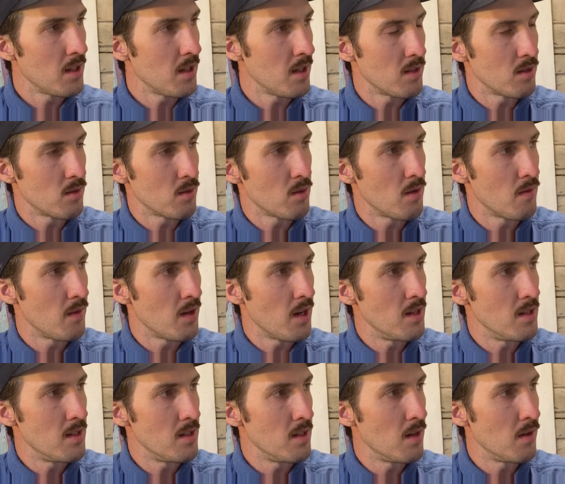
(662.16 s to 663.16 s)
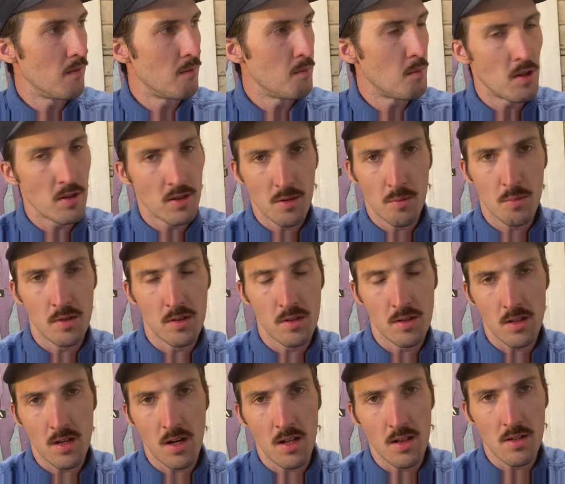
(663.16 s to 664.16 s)
like sort of an idea of multiple
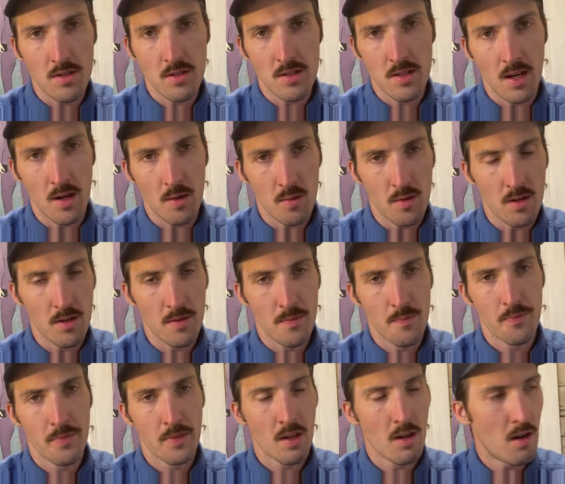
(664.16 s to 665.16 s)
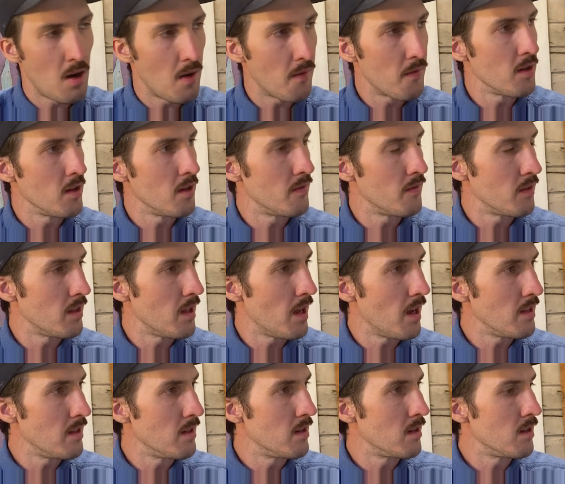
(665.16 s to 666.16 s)
colors that were offered for that
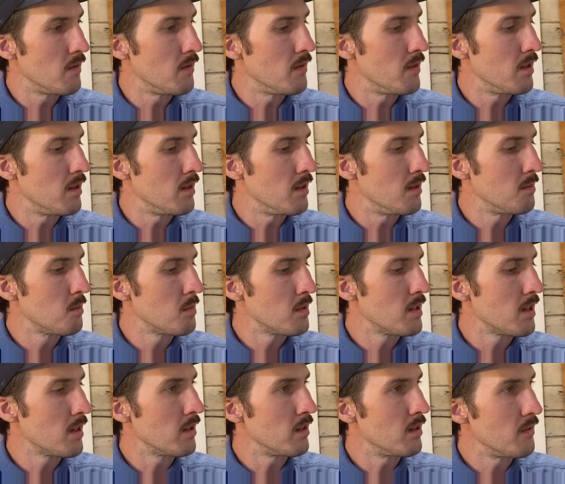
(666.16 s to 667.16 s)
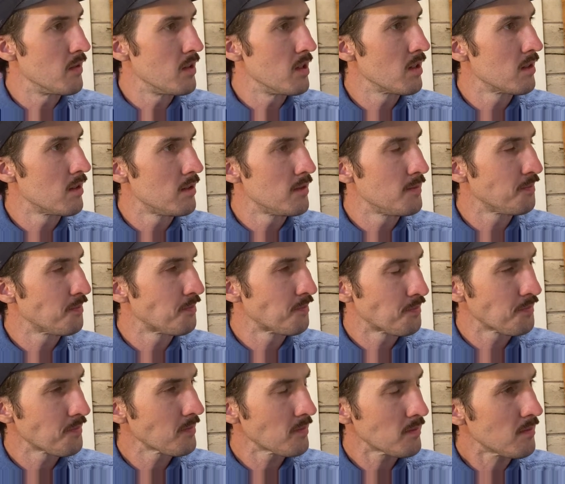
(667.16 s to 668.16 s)
year of the particular vehicle.
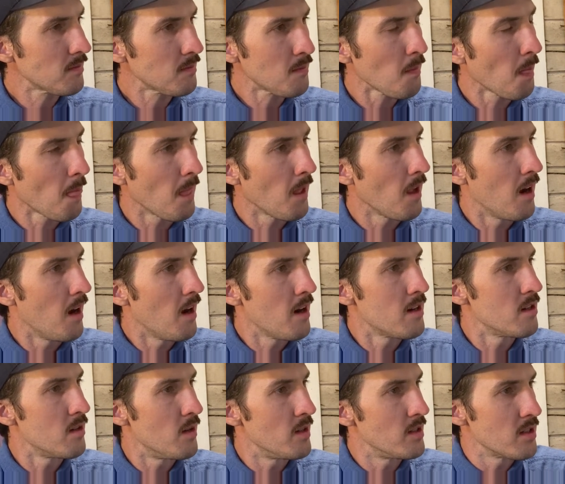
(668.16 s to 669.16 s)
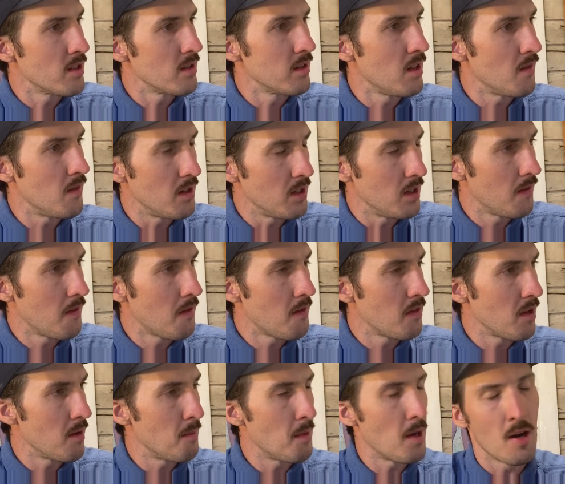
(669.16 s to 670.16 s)
I don't know, I just love it. I love
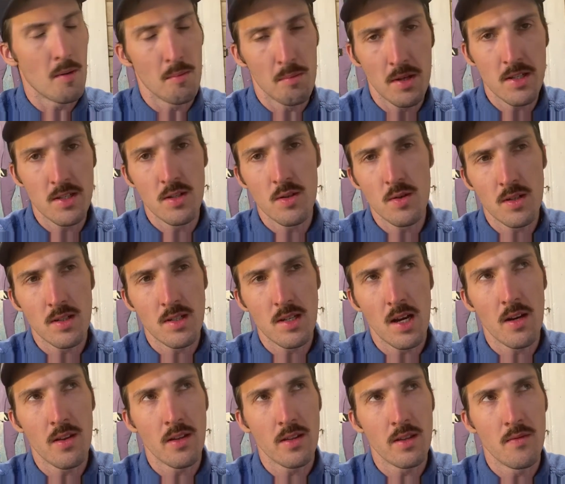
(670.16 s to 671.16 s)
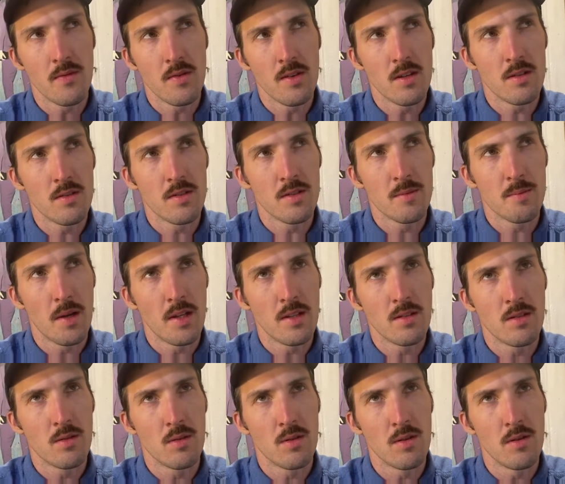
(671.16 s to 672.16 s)
everything about it. Plus, you can tell that the vehicle's been
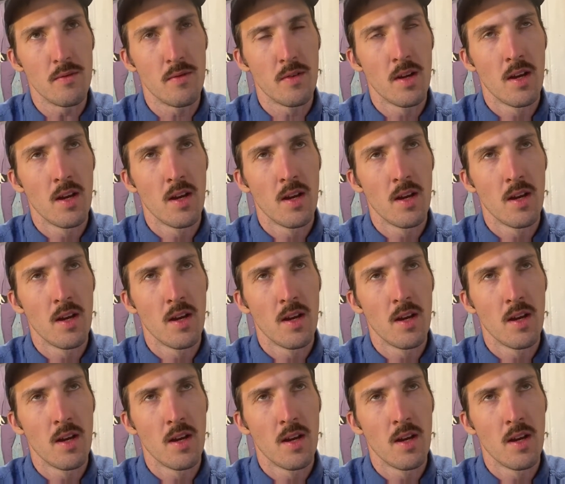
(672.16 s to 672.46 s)
sort of